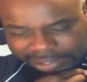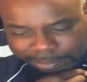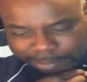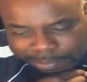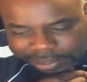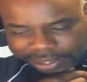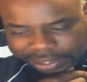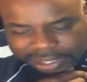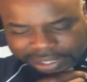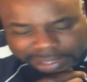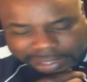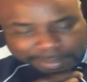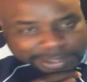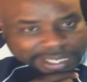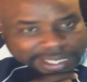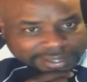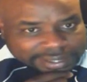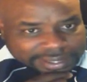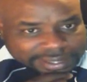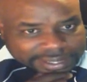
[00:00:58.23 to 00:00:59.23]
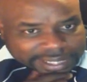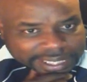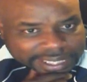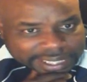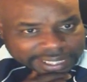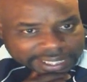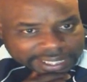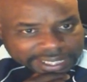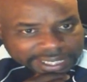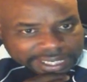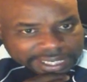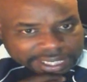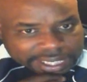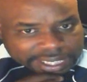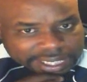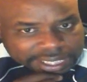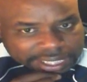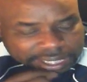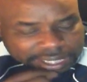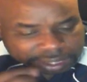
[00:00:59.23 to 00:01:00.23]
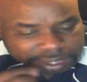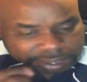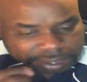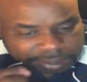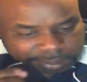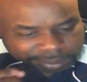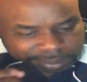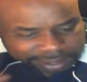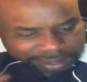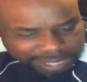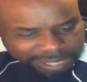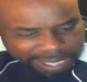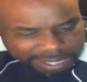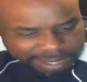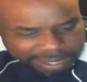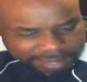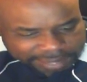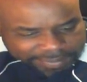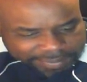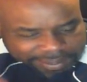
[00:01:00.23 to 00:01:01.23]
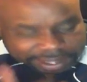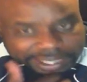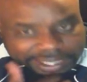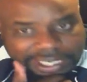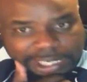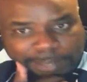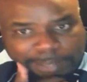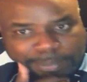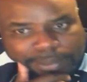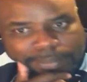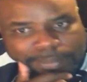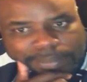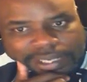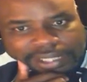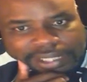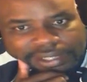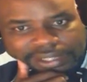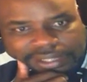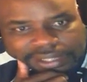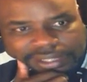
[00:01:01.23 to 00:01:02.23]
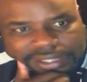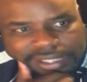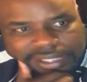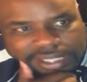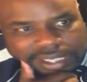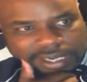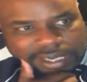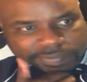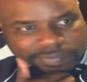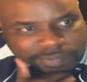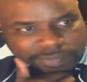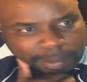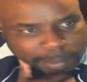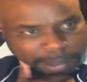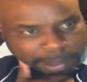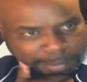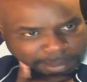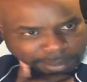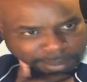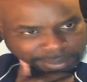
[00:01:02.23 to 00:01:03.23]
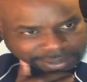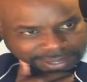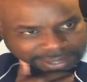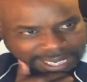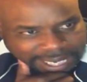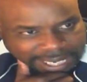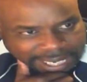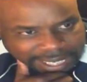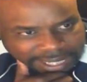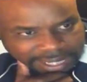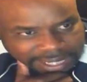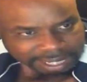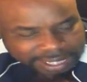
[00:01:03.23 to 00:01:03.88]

to me um, yesterday Do Satan even need permission from the Most High